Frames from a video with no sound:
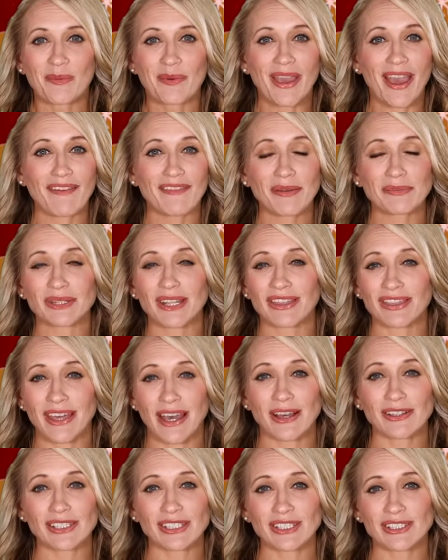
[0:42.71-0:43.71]
We have up to
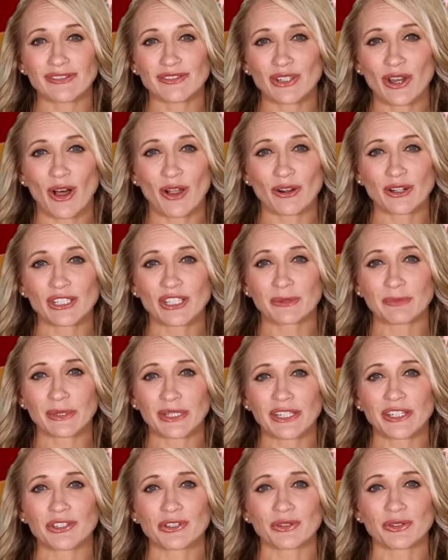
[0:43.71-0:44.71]
thousands of dollars in
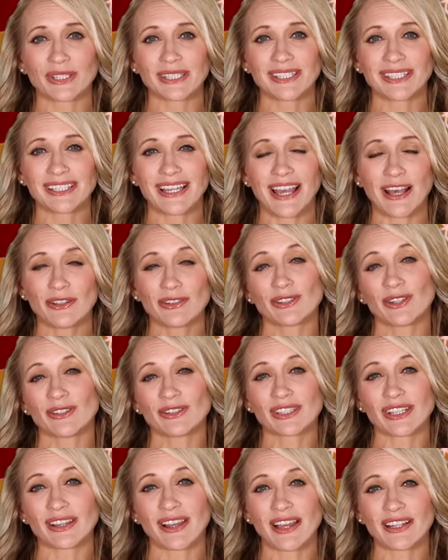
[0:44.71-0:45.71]
potential discounts
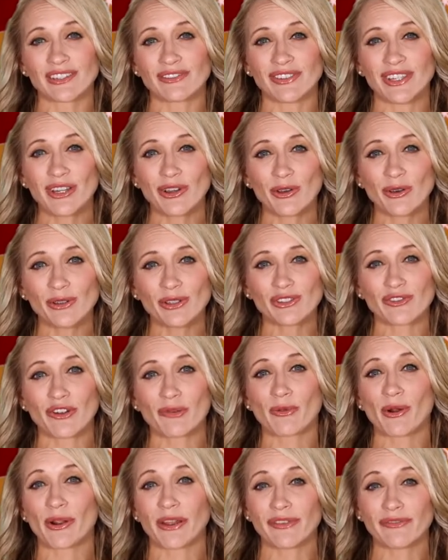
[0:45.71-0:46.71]
on select vehicles
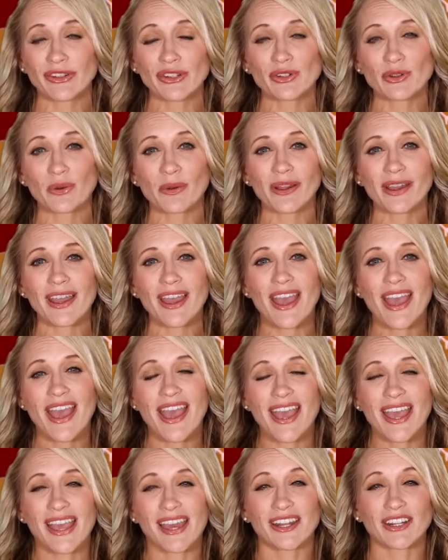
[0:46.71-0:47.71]
from our inventory
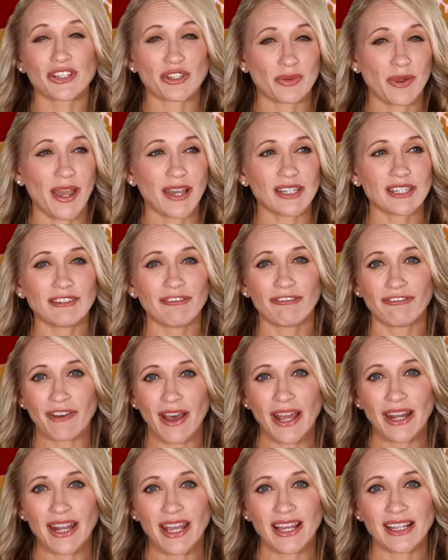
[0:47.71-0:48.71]
and attractive
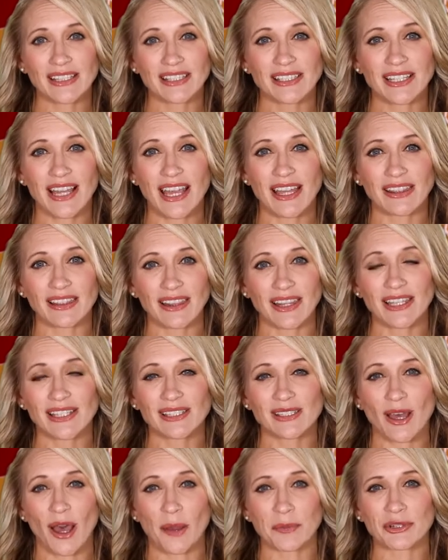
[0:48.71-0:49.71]
finance and
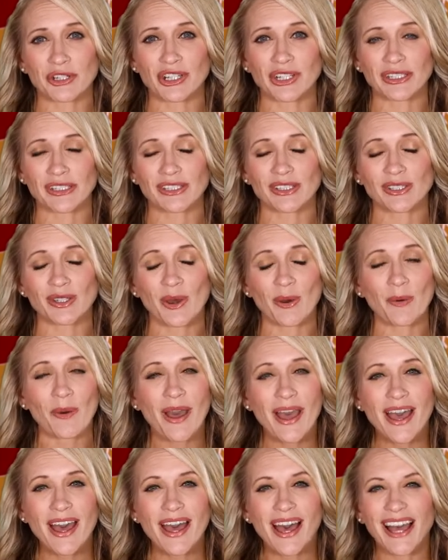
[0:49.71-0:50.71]
lease options.
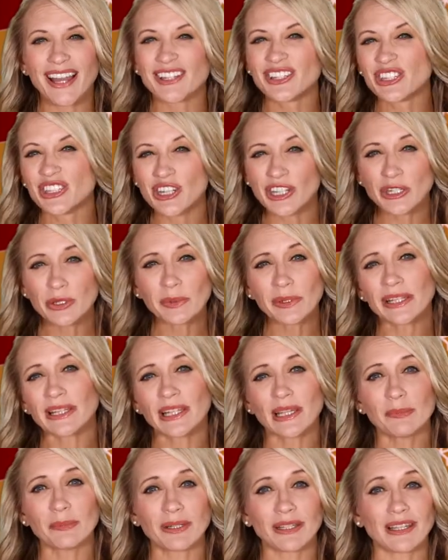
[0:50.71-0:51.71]
So I
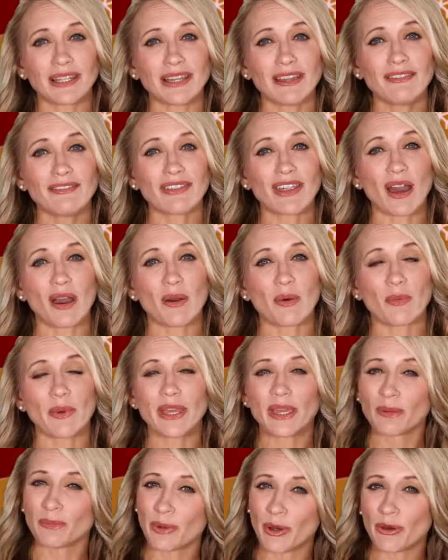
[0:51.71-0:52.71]
genuinely believe that
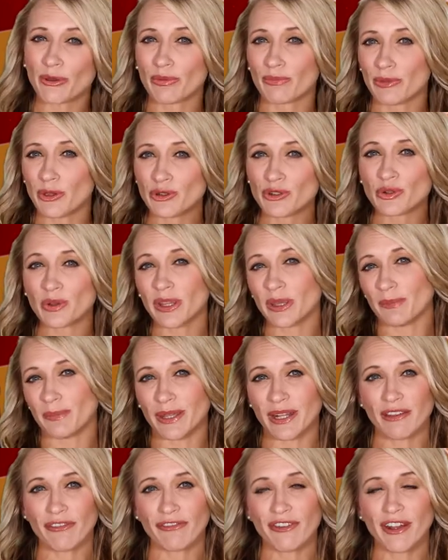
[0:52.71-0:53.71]
we can both mutually
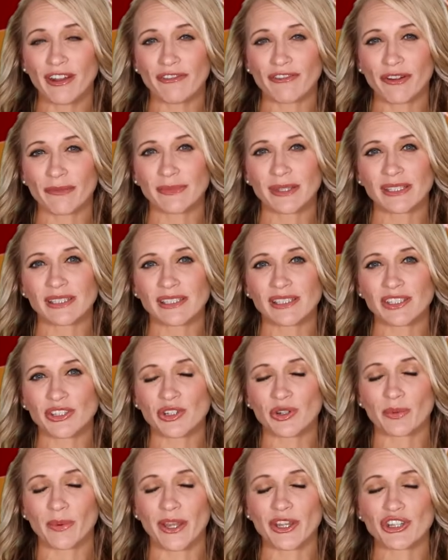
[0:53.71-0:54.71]
benefit from this
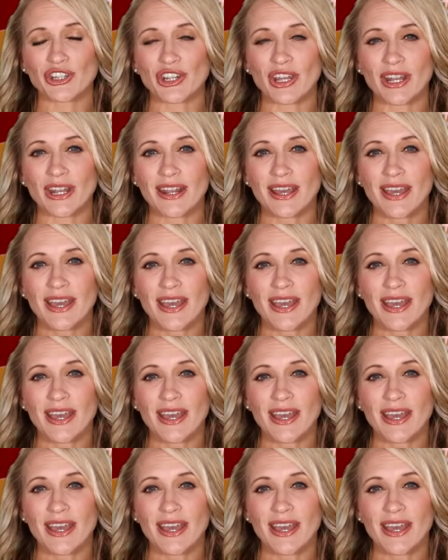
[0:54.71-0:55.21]
situation.